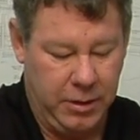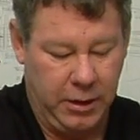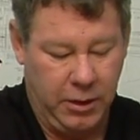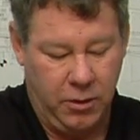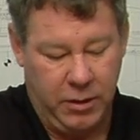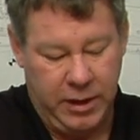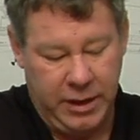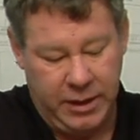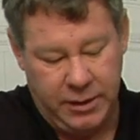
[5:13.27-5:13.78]

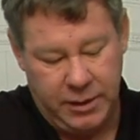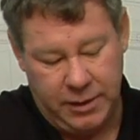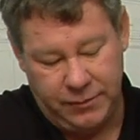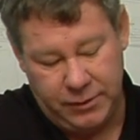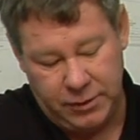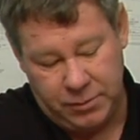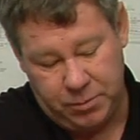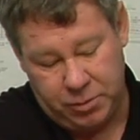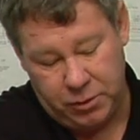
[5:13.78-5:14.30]
going to go ahead and I've
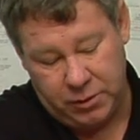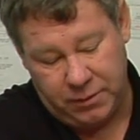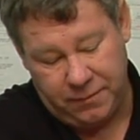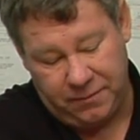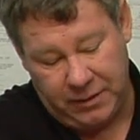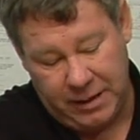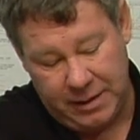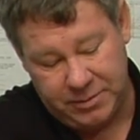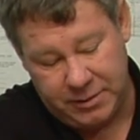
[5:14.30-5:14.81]
just put the
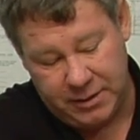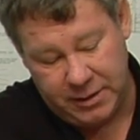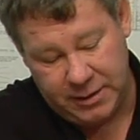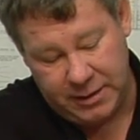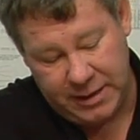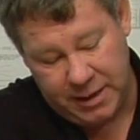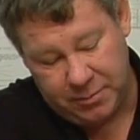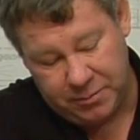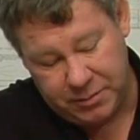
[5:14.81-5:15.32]
flaps to the
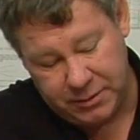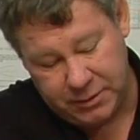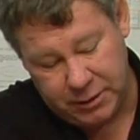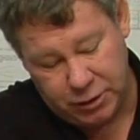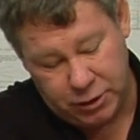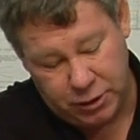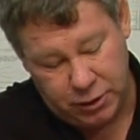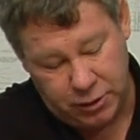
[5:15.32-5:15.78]
down position